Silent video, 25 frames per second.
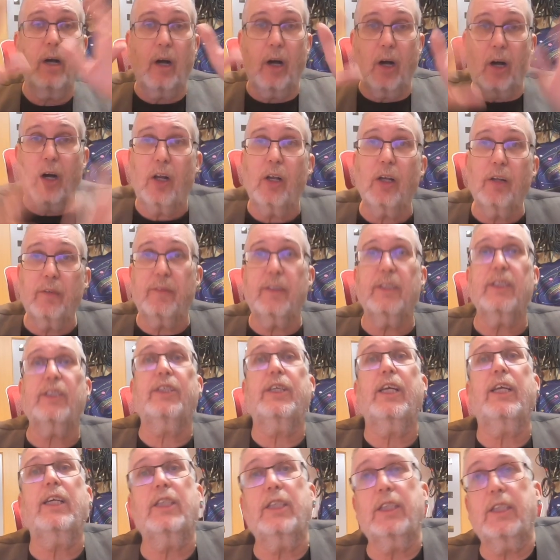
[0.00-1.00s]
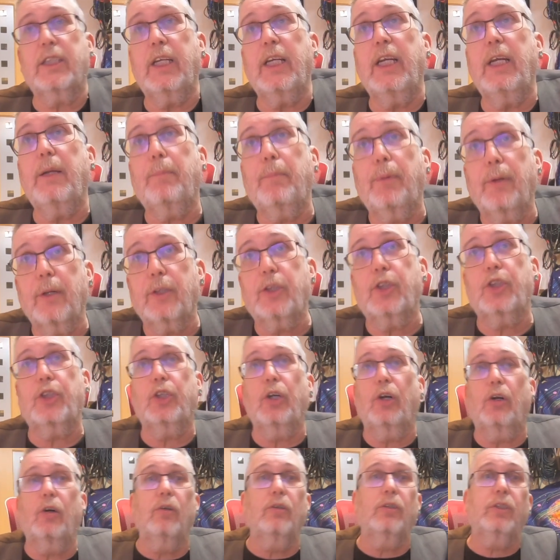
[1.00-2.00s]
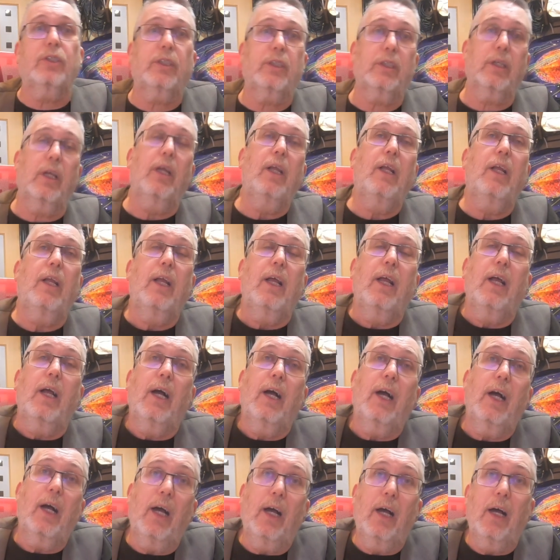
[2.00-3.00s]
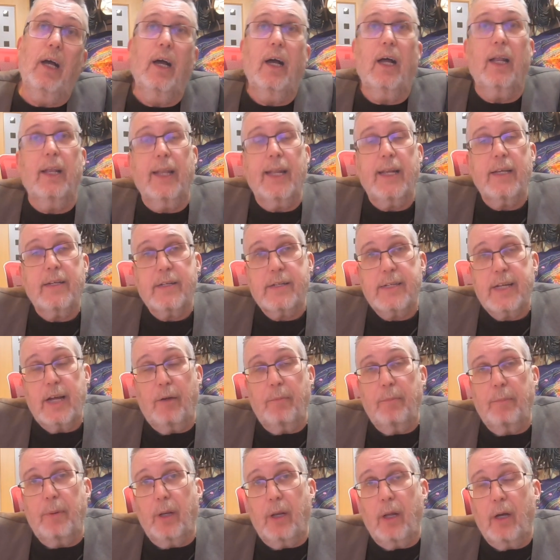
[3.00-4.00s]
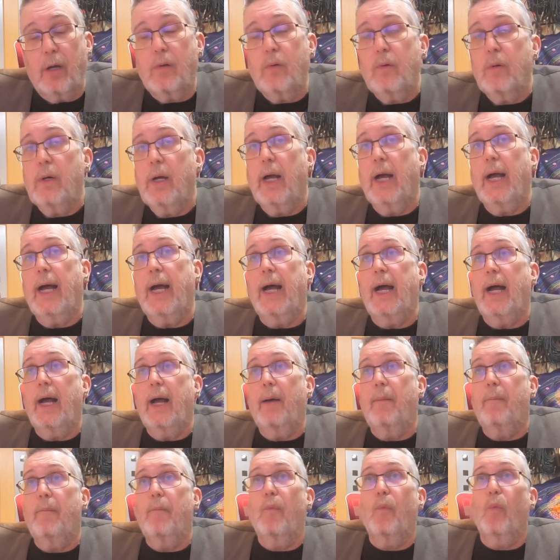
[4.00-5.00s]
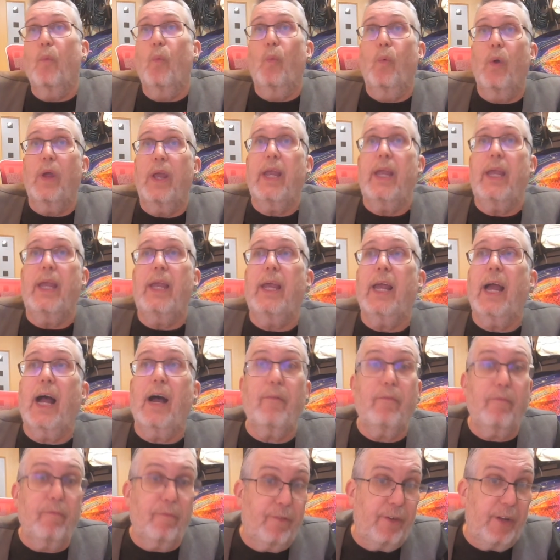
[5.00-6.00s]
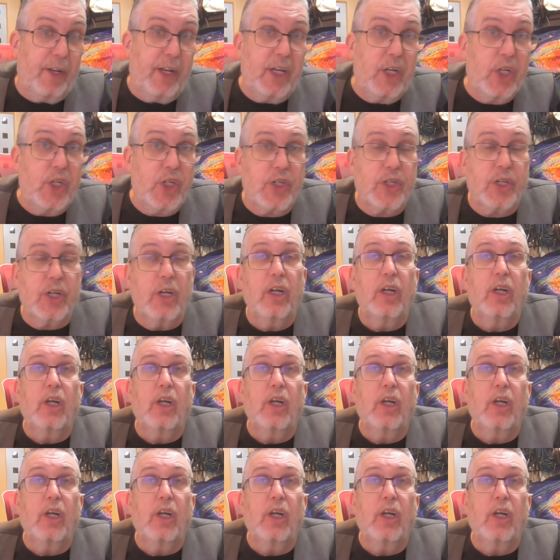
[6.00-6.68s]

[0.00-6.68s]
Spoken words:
All of the 60 plus shows are linked down below. We haven't finished.